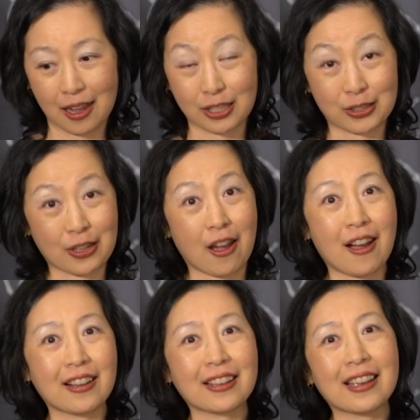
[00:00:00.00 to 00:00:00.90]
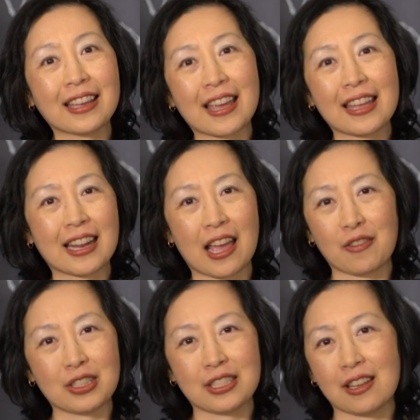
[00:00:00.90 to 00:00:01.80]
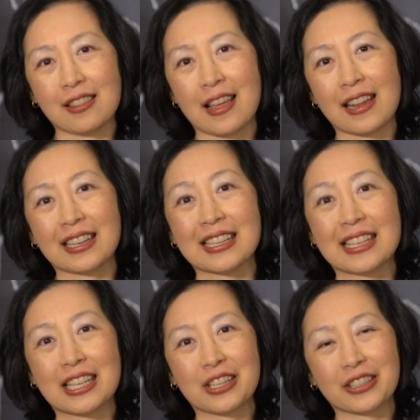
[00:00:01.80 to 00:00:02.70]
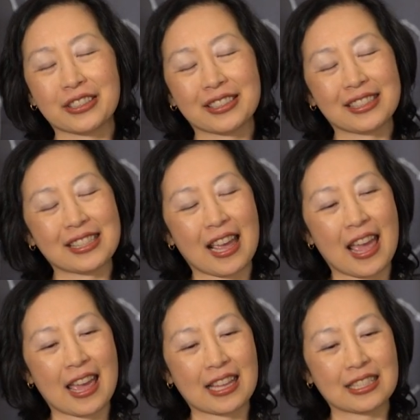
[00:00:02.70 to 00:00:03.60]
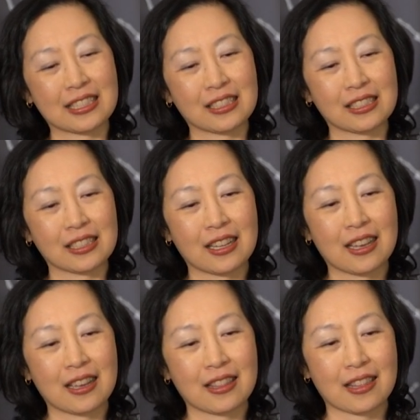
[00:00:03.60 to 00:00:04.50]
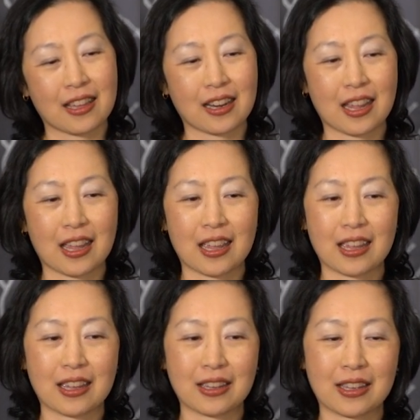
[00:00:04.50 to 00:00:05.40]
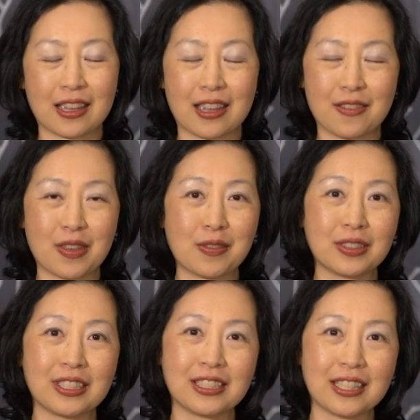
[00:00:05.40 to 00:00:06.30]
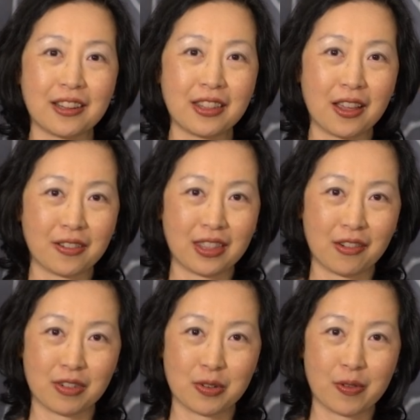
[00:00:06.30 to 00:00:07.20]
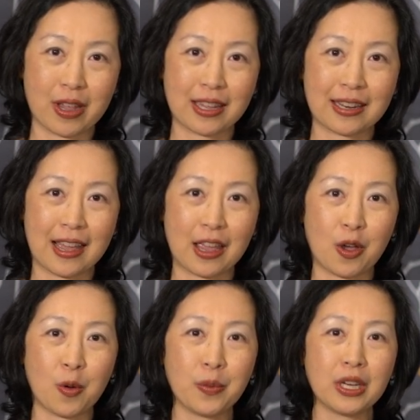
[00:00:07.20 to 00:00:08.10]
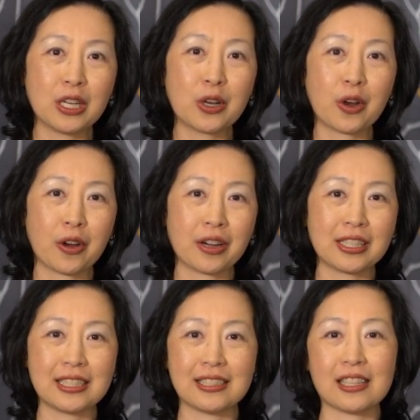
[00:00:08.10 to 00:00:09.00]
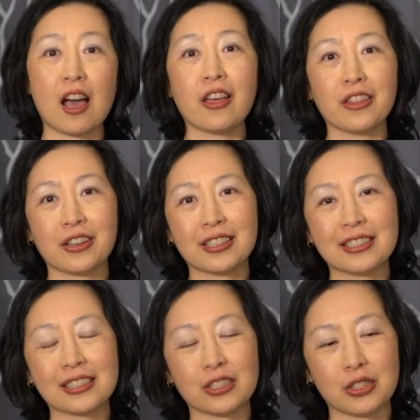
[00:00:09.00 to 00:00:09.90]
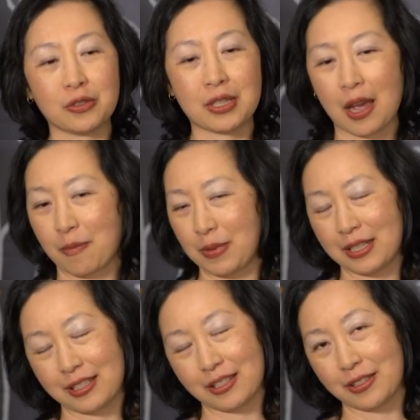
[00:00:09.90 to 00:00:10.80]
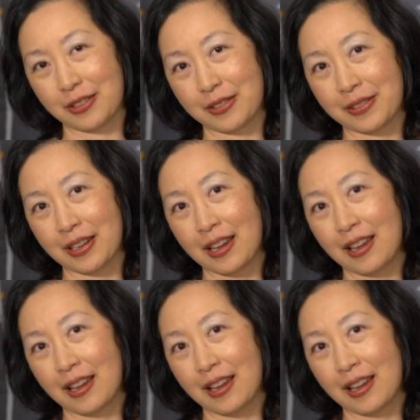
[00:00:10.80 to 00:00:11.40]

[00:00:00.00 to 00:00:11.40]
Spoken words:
a song again. I haven't done that in years, and that I am able to share that with everyone. I hope it encourages others to tap into